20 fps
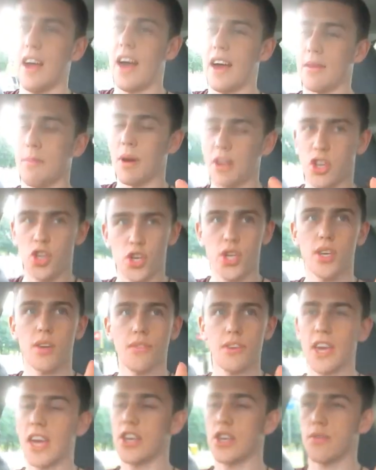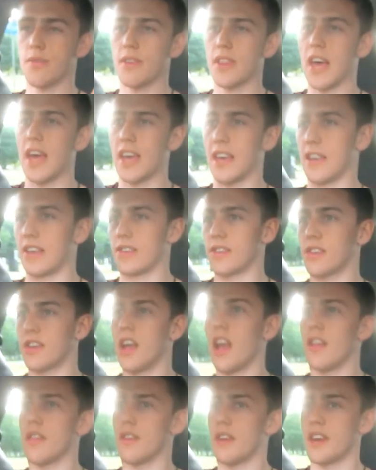and my justification for that is
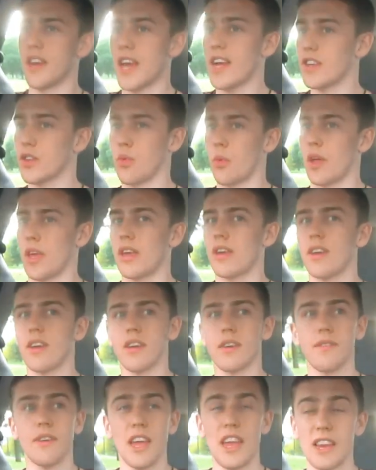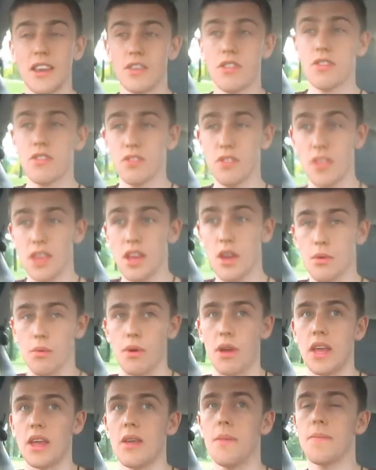that next week, in
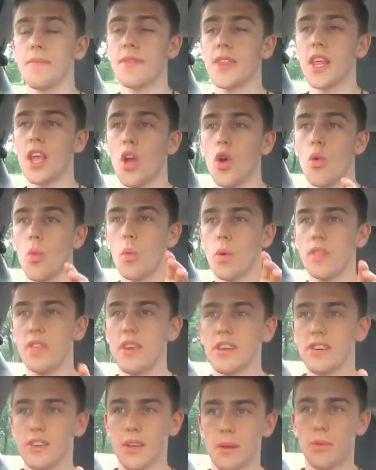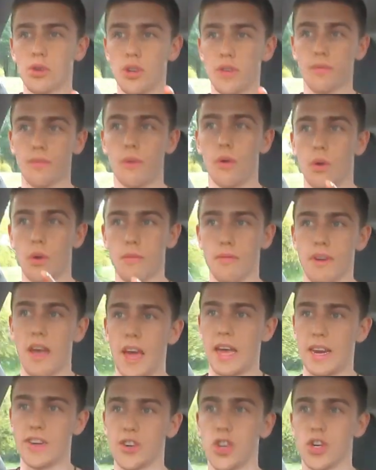theory, with the exception of fruit and
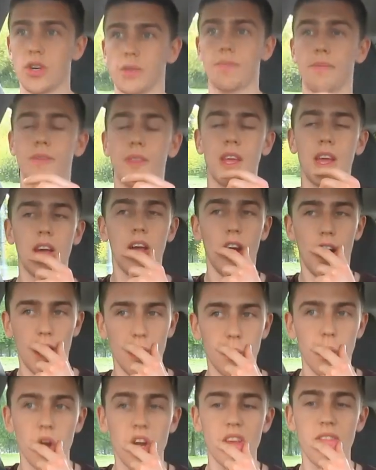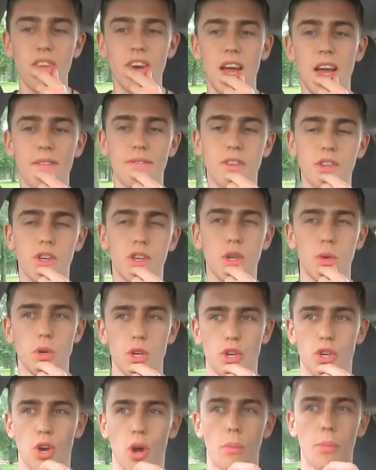veg, I won't even have to do a
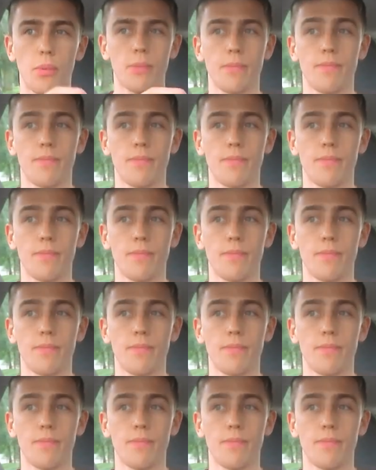shop.